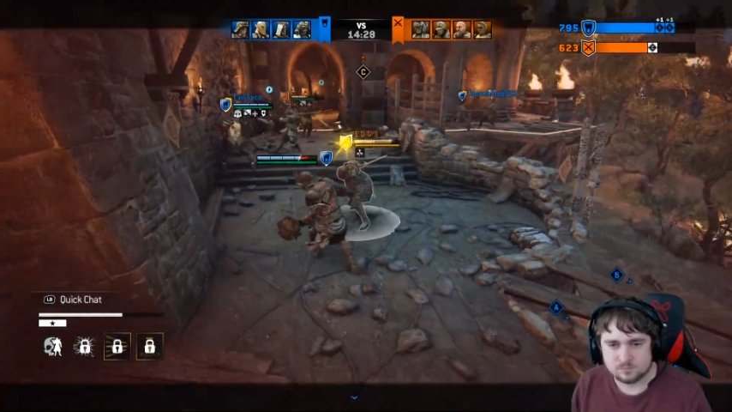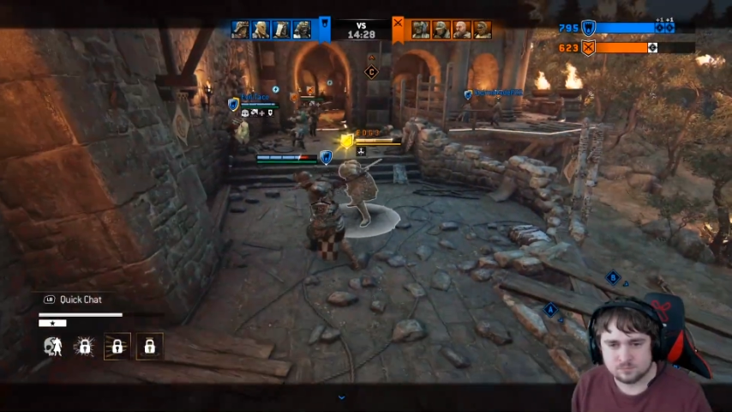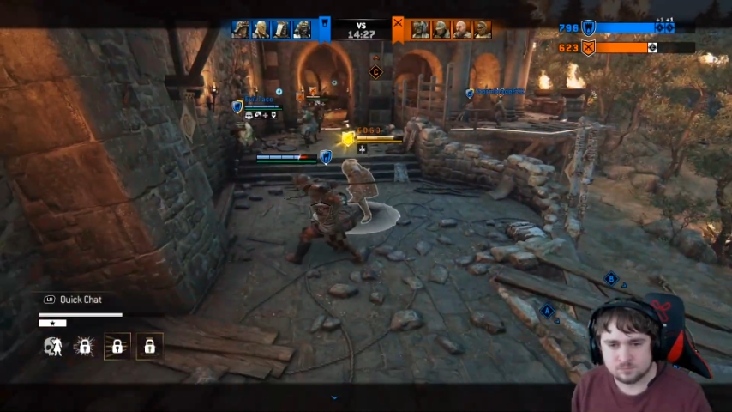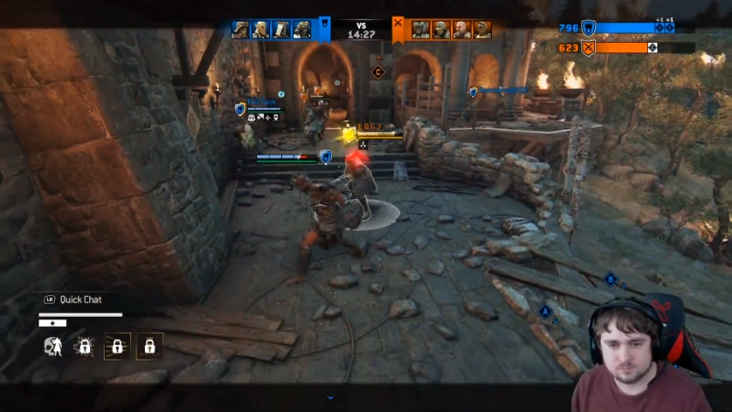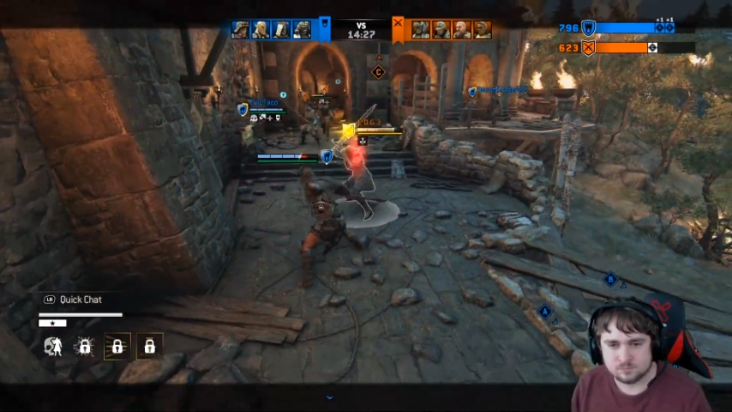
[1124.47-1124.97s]

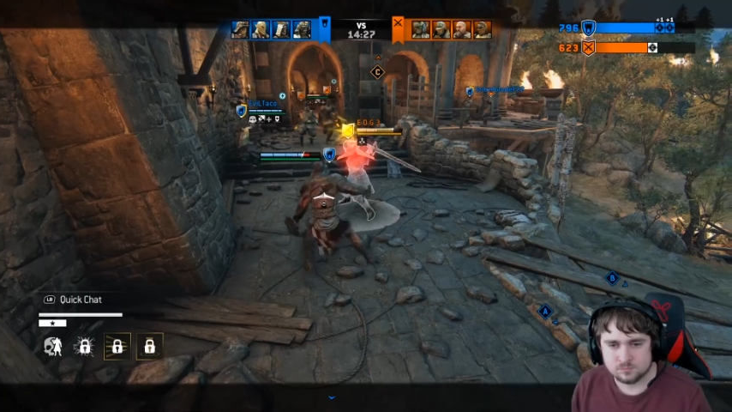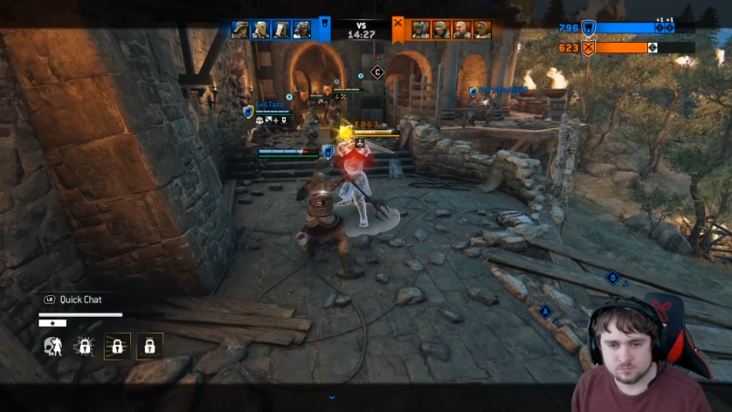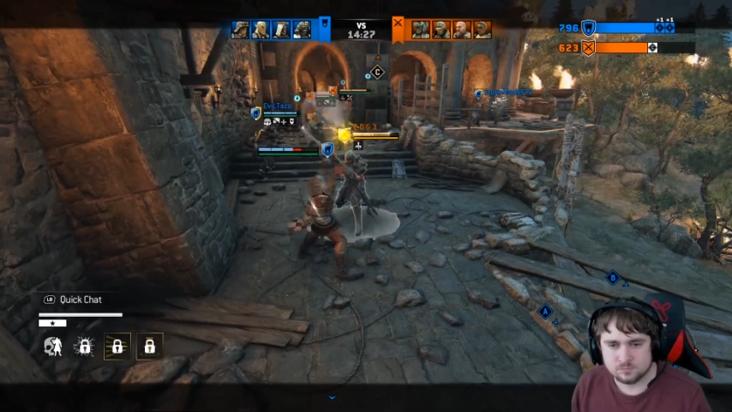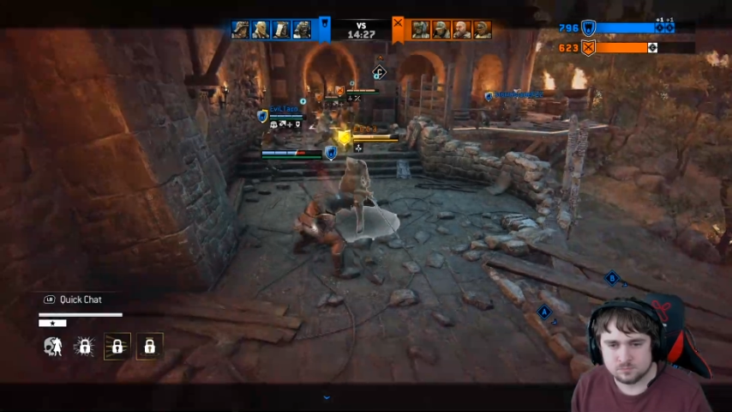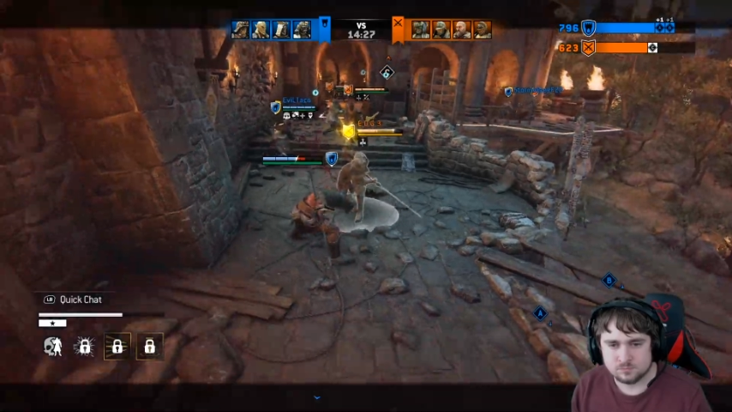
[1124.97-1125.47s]

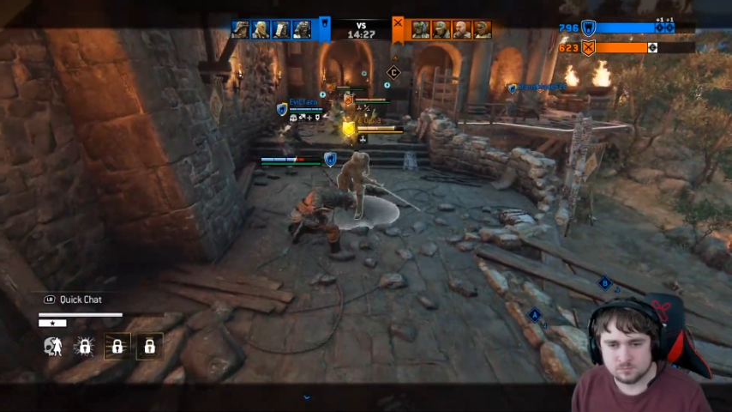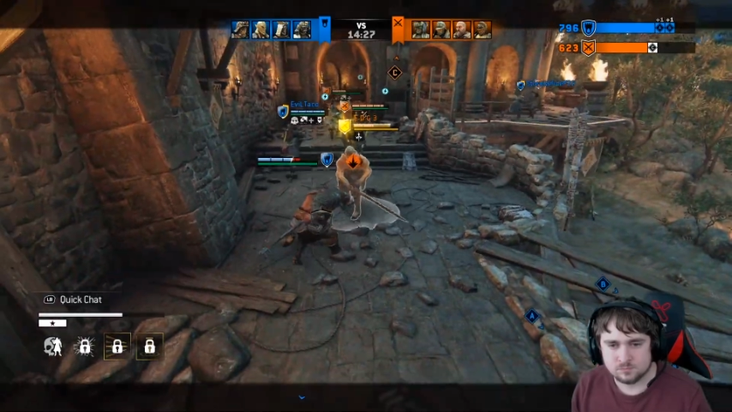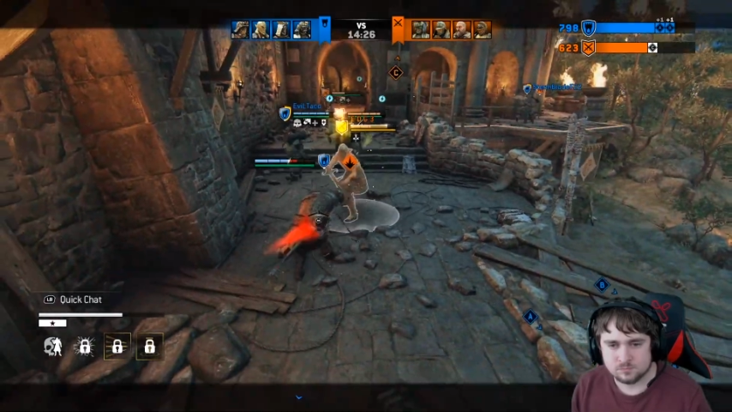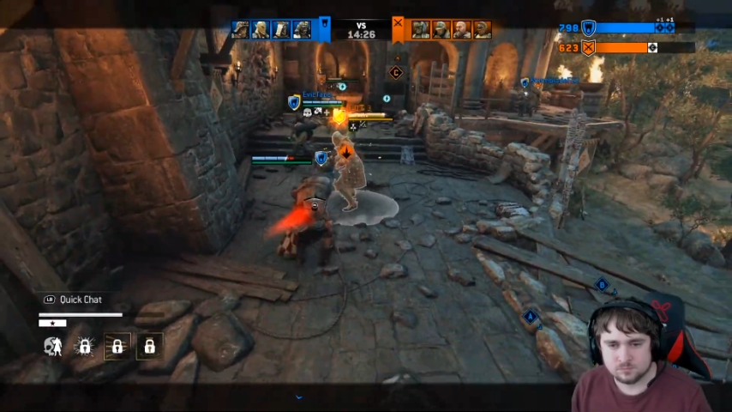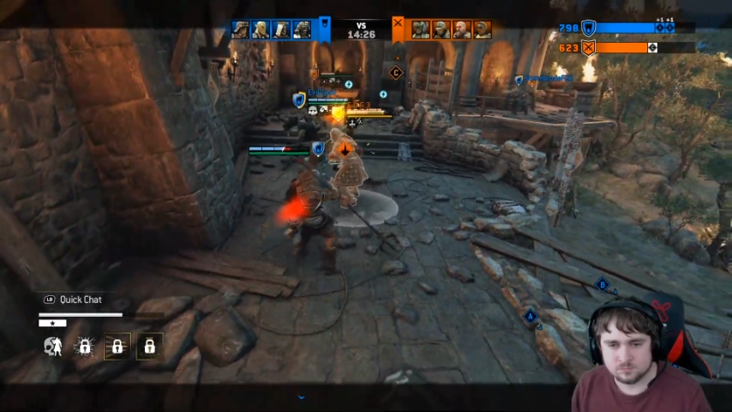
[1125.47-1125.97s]

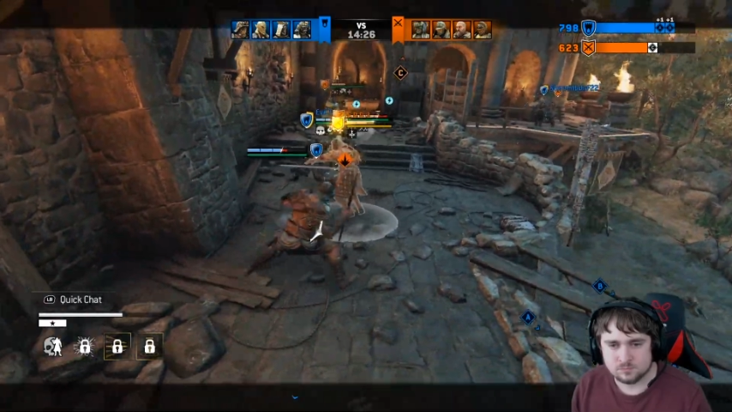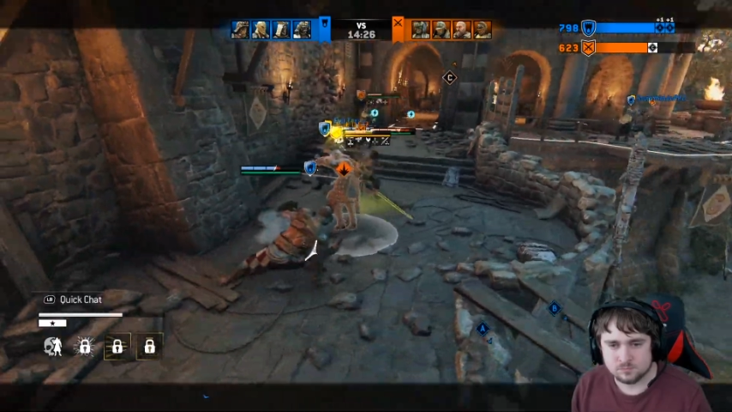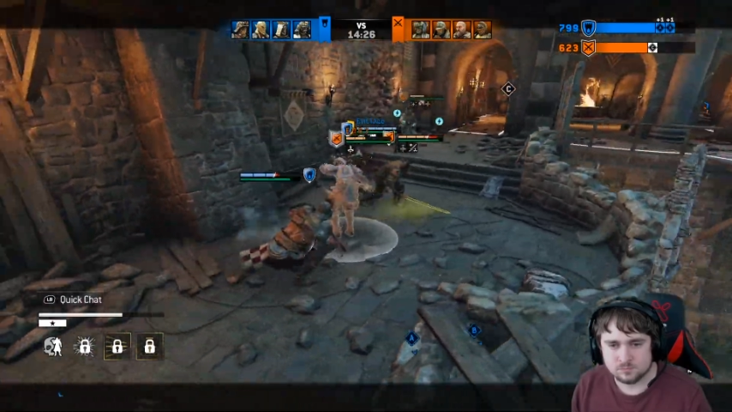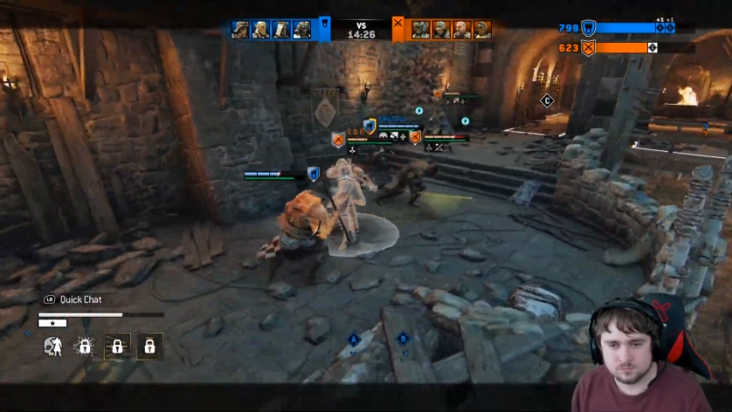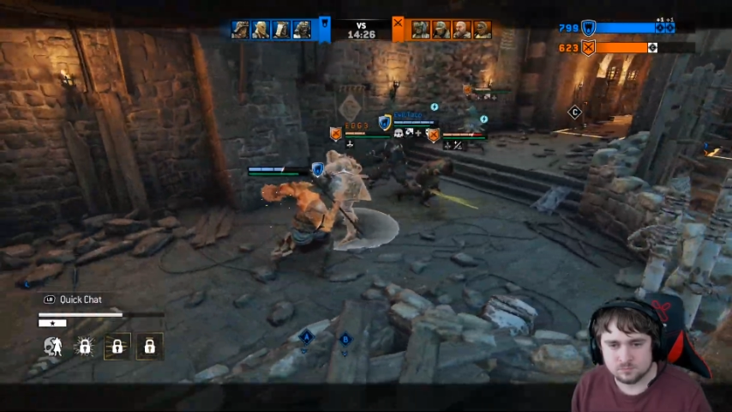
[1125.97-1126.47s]

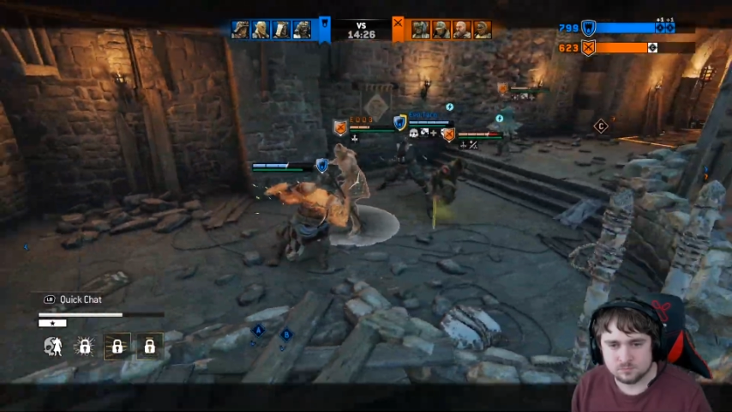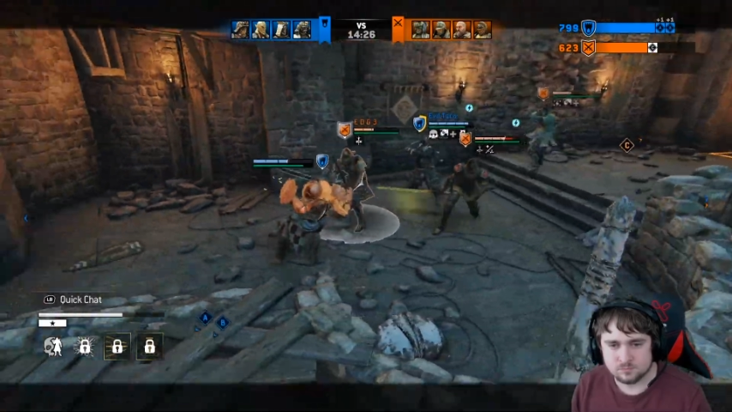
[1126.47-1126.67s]
(silence)